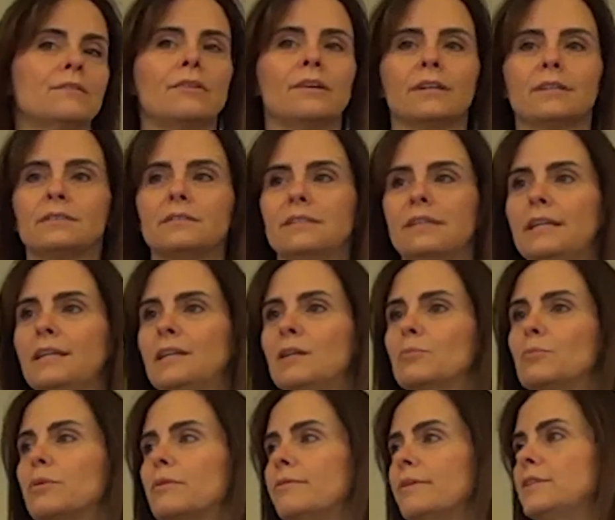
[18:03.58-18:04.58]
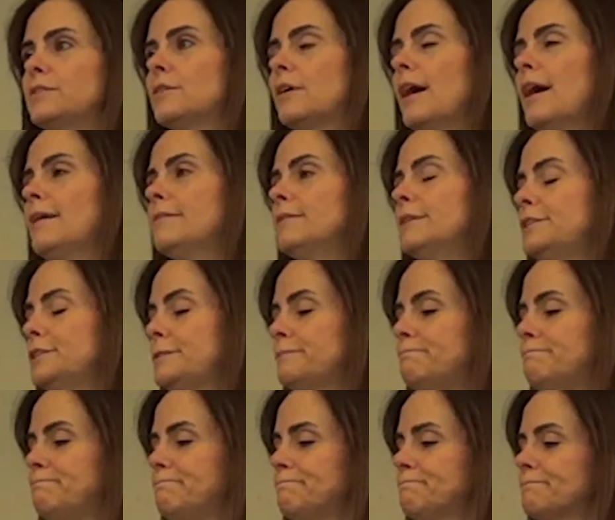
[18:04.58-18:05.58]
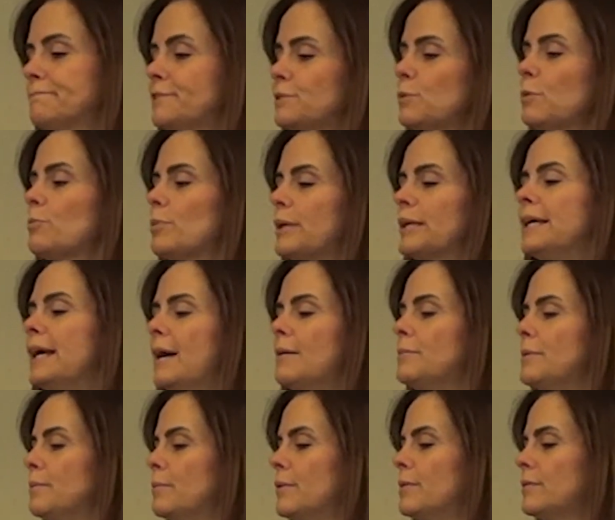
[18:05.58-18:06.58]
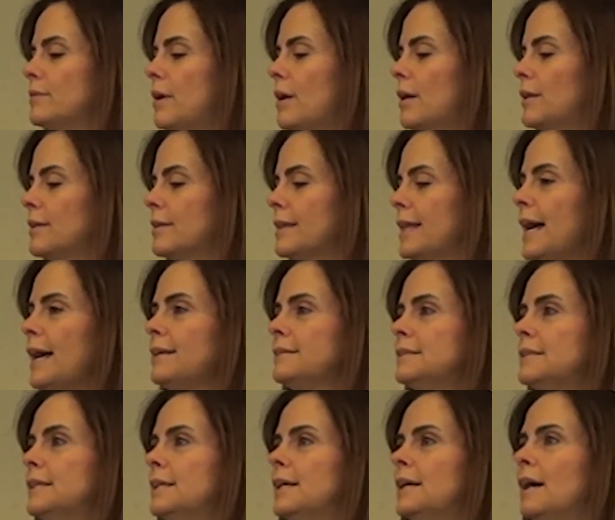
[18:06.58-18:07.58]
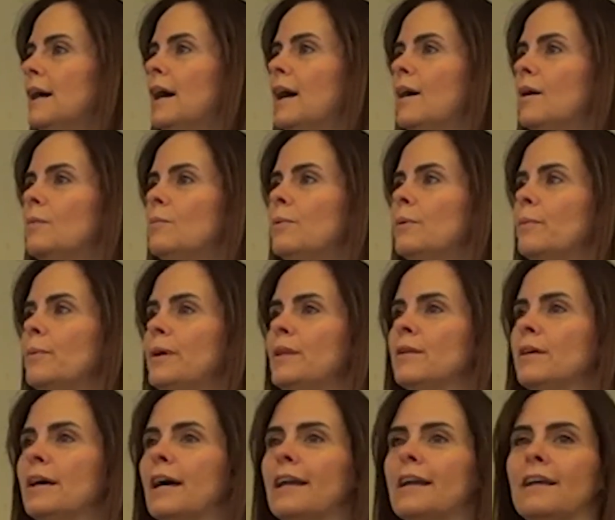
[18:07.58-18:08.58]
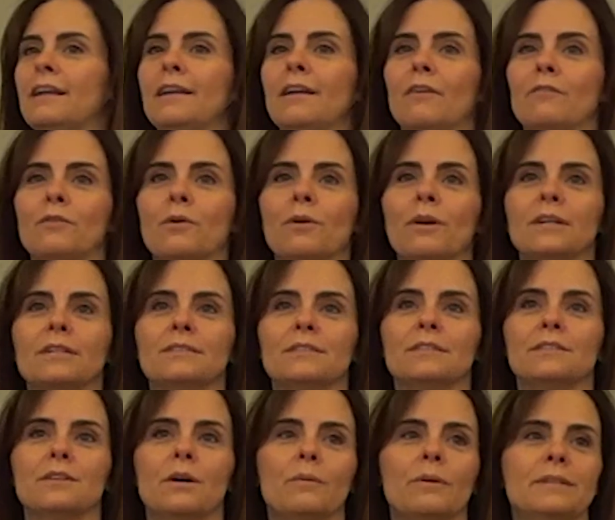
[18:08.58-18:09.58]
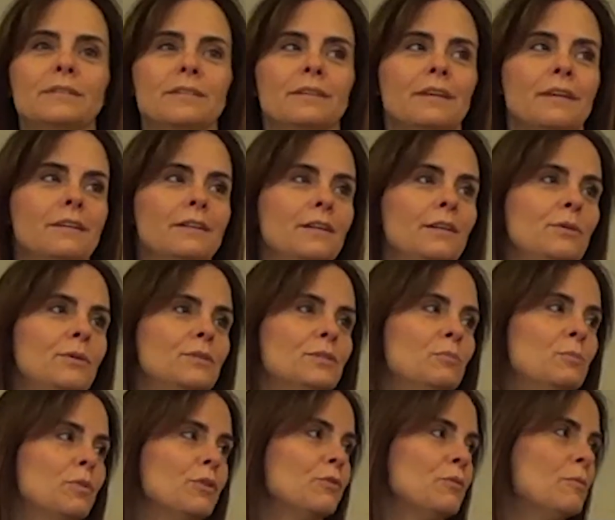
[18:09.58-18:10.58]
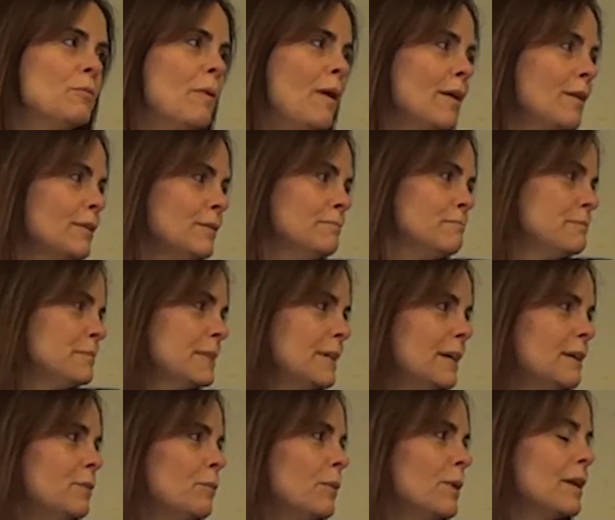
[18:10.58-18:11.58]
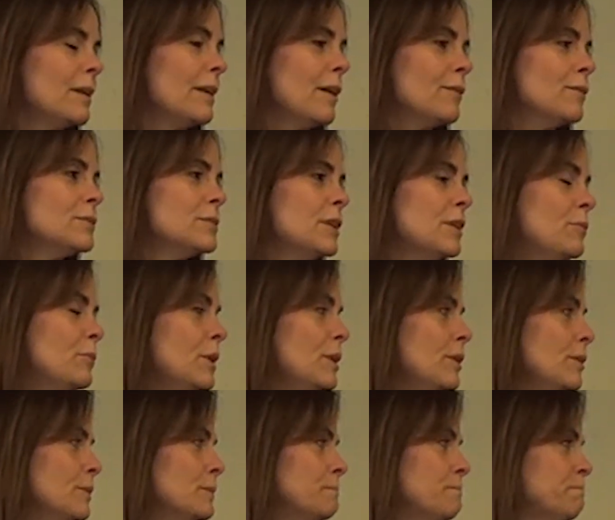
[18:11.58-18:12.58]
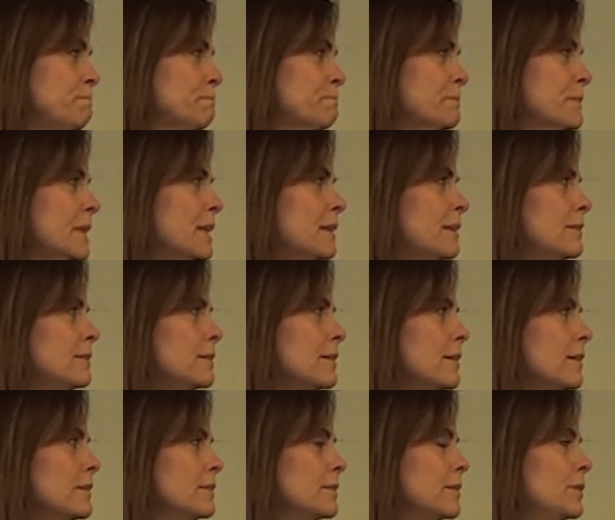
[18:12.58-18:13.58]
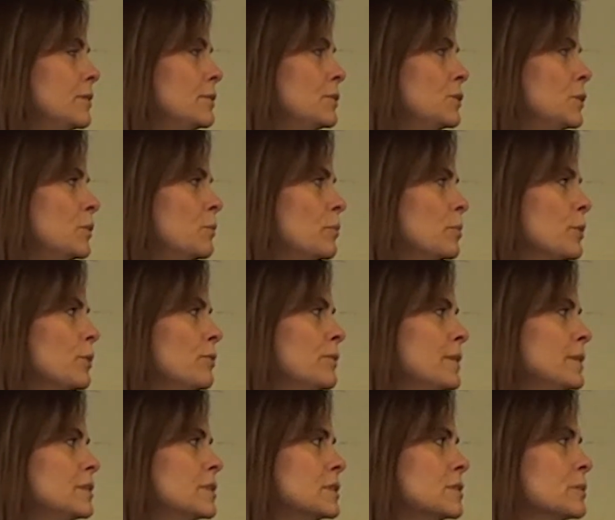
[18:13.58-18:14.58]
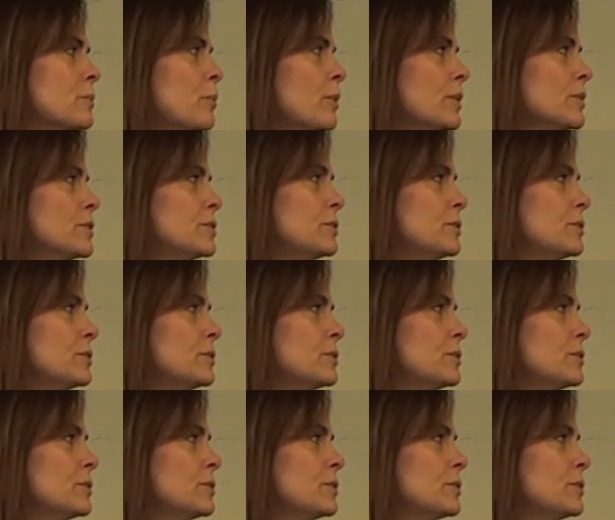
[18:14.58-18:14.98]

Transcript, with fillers: or exceed the provincial average. So we're pretty happy about all of that. Mm-hmm. um, but we look at it, of course, as always a continuous improvement model, and what else can we do to continue to improve and to support